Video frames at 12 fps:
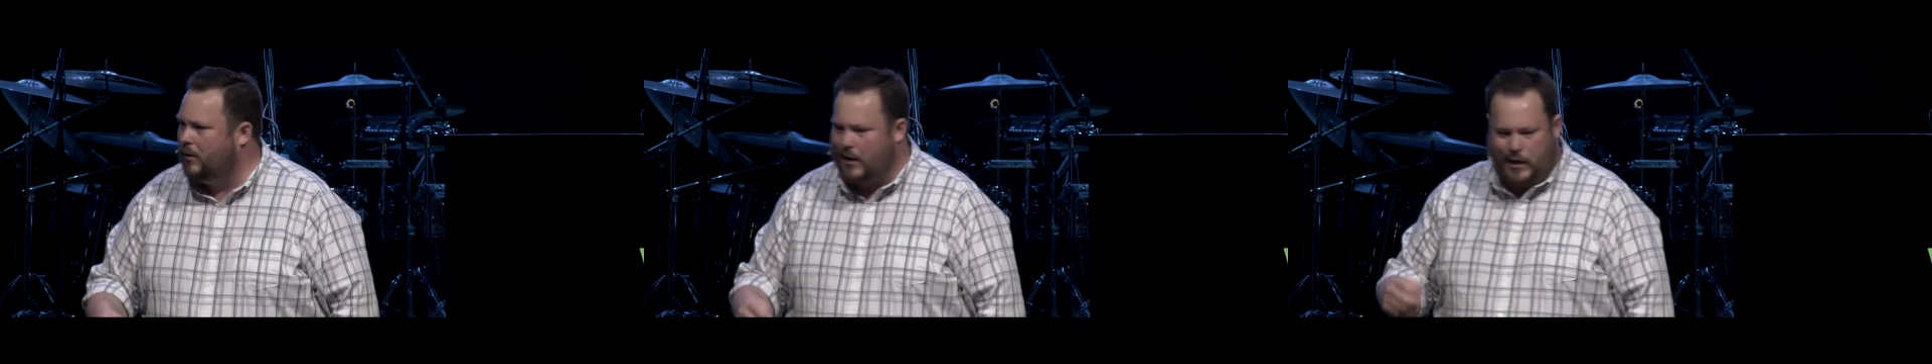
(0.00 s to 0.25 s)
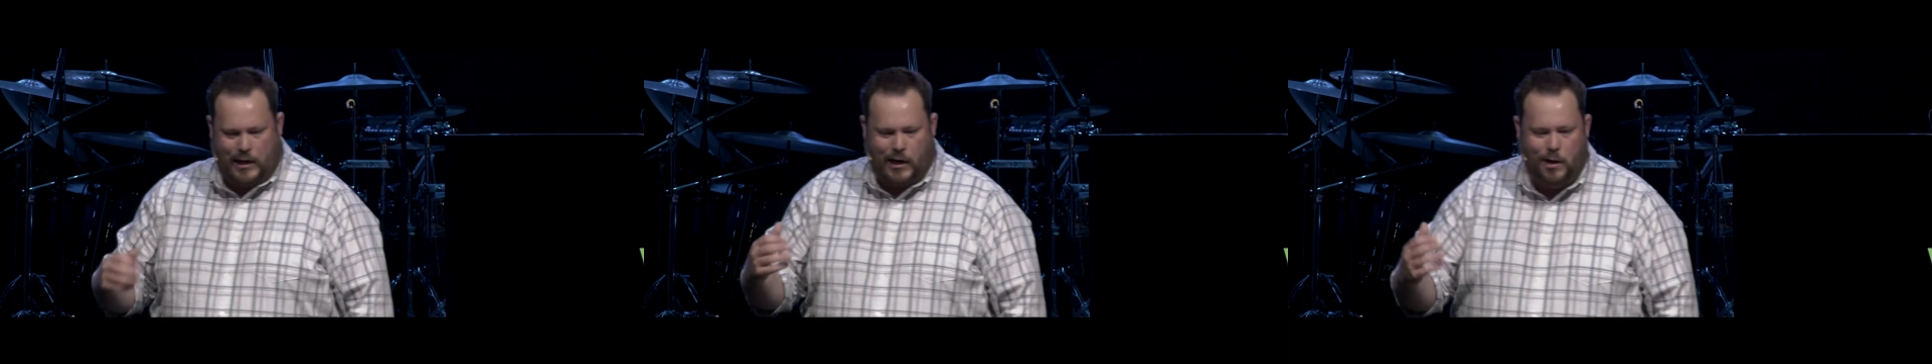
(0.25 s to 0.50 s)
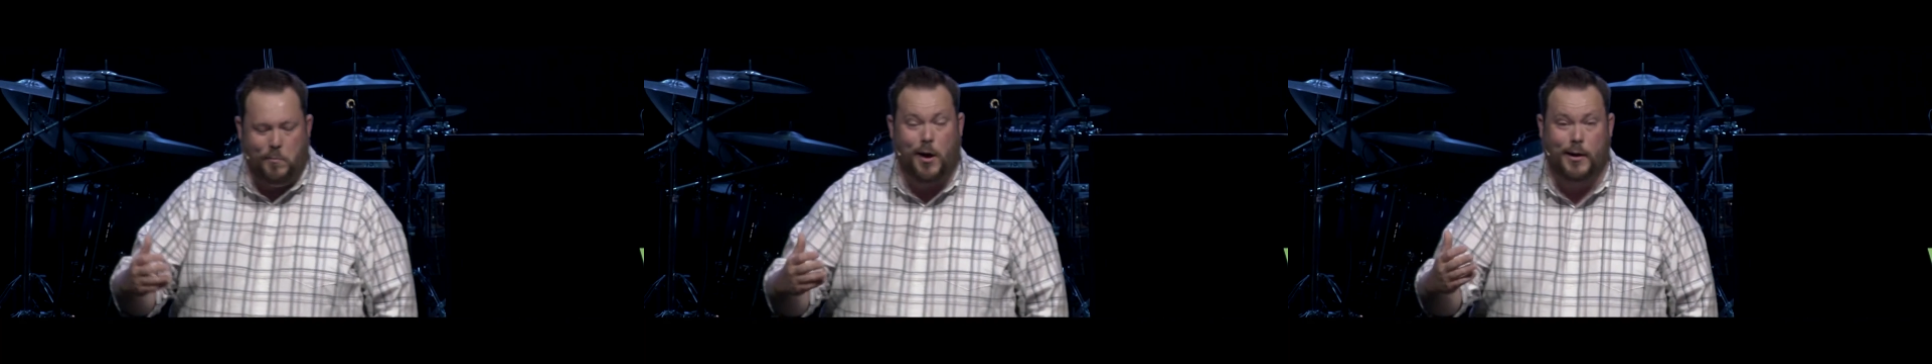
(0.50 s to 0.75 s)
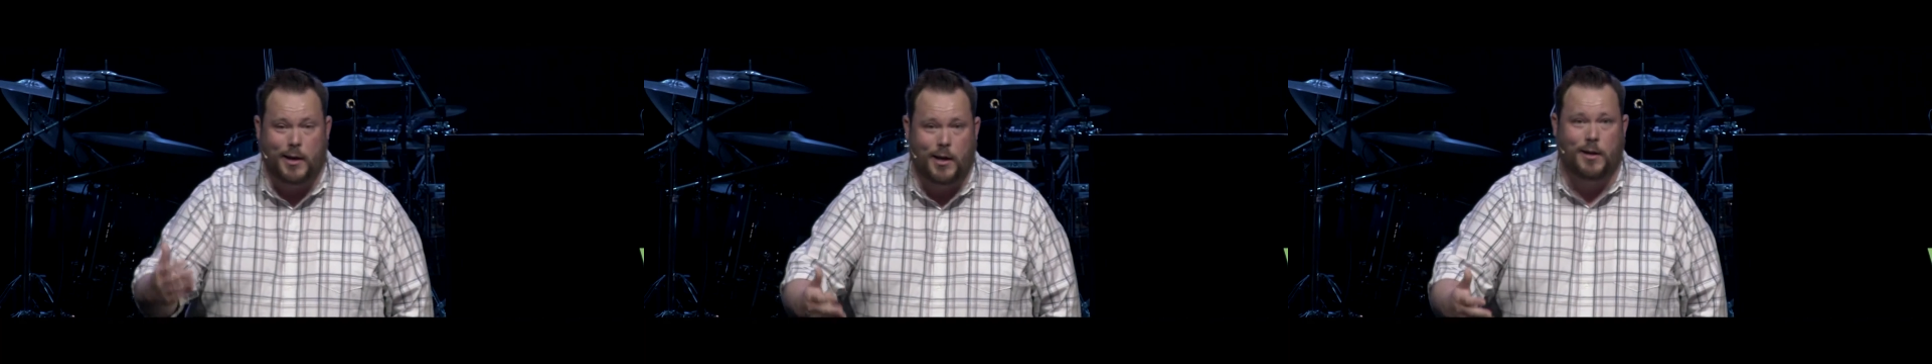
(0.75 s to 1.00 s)
Like, come
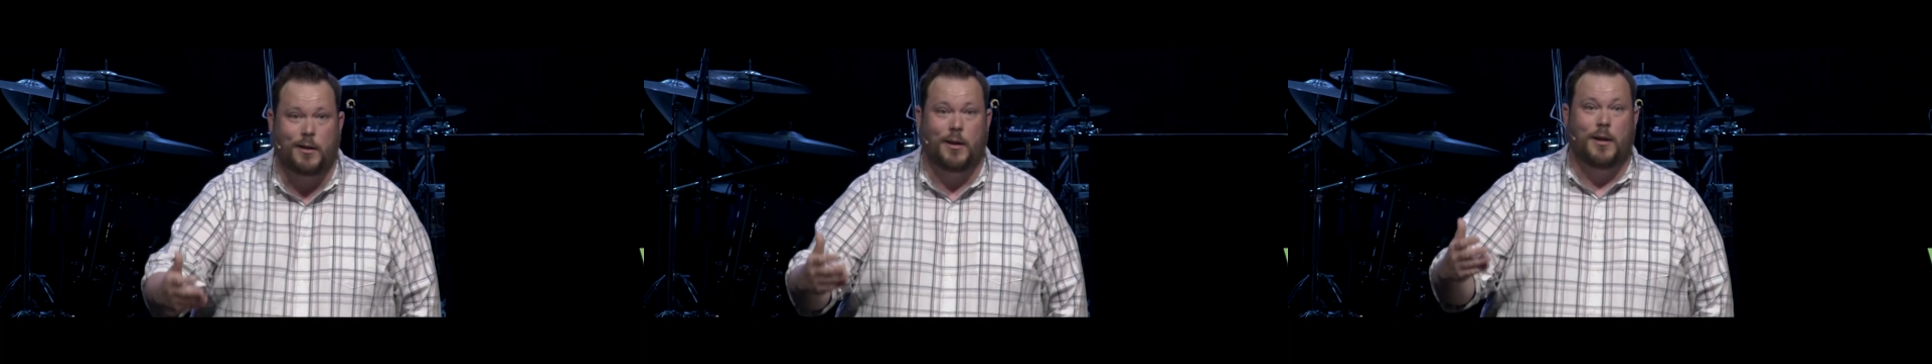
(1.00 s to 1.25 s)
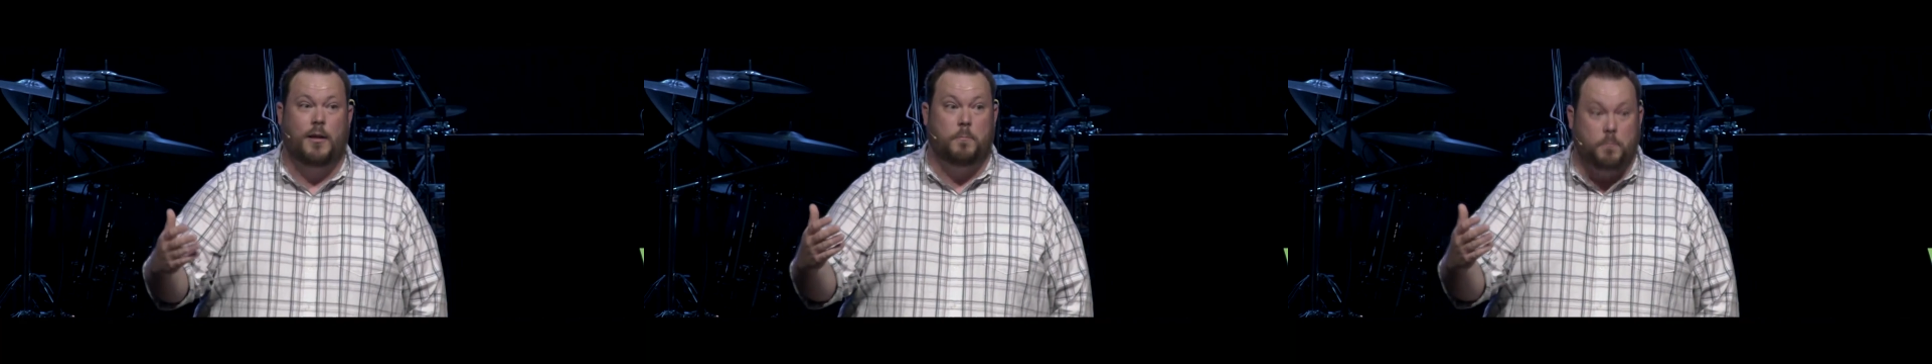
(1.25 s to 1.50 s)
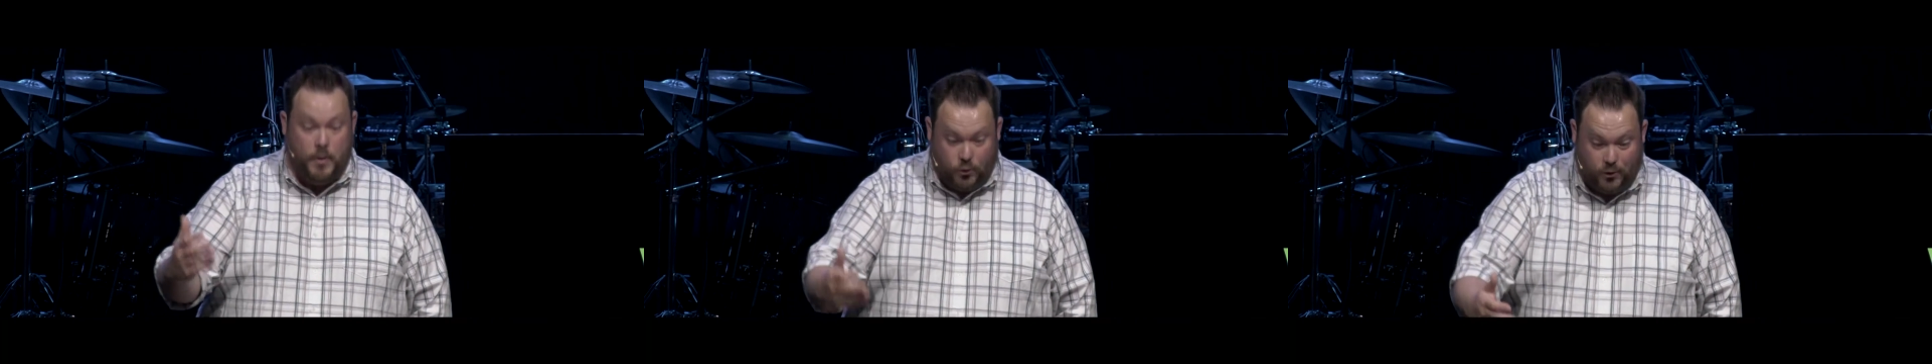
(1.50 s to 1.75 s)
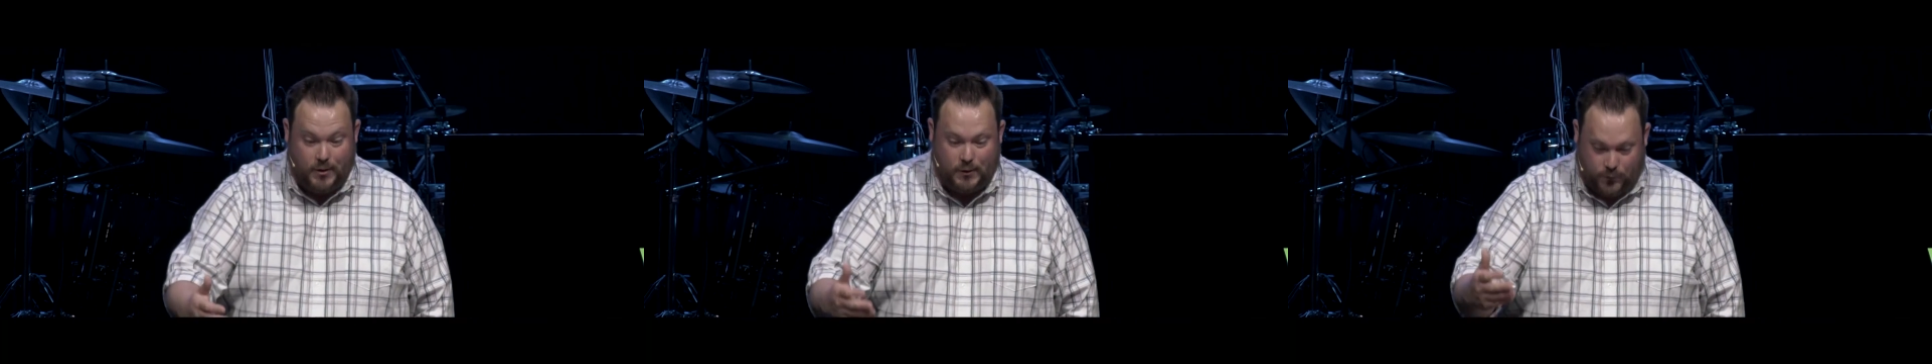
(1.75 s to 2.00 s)
on in.
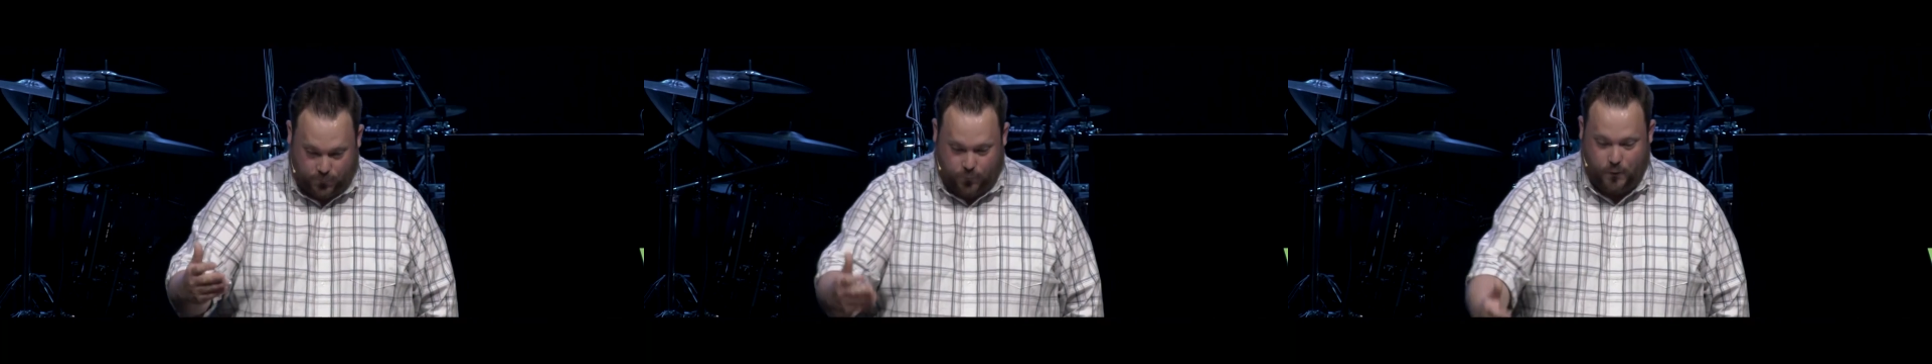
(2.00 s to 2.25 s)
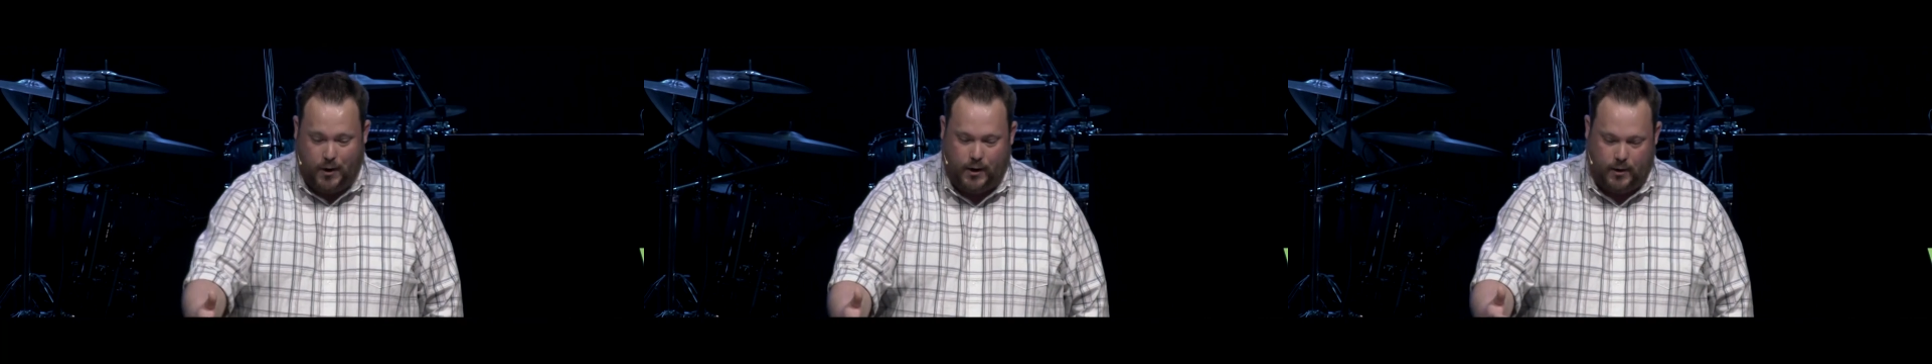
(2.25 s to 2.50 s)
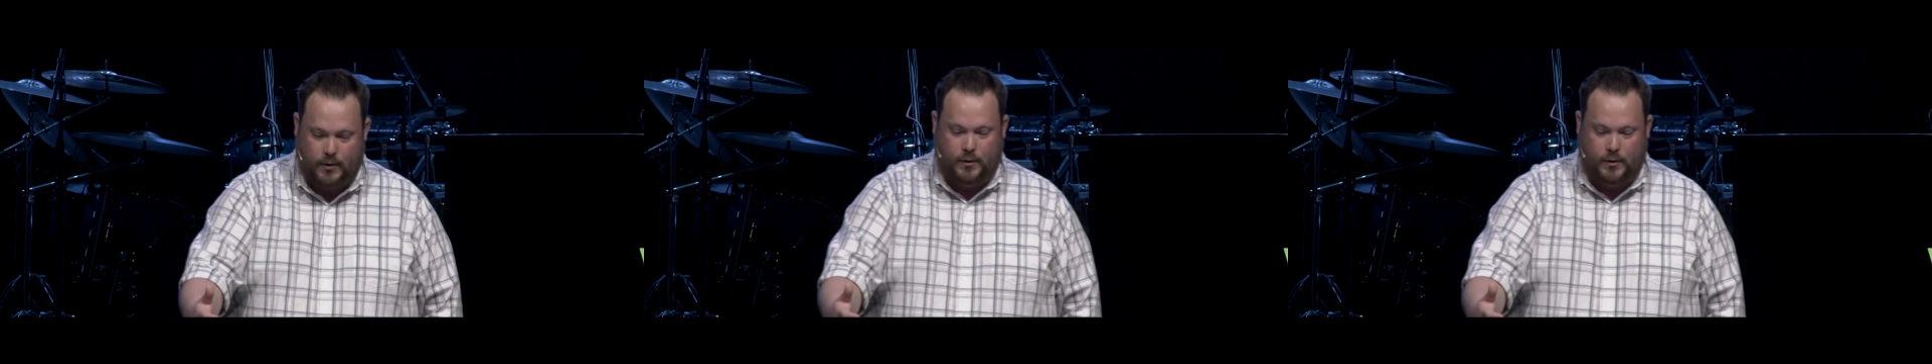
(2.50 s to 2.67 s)
Mission is free.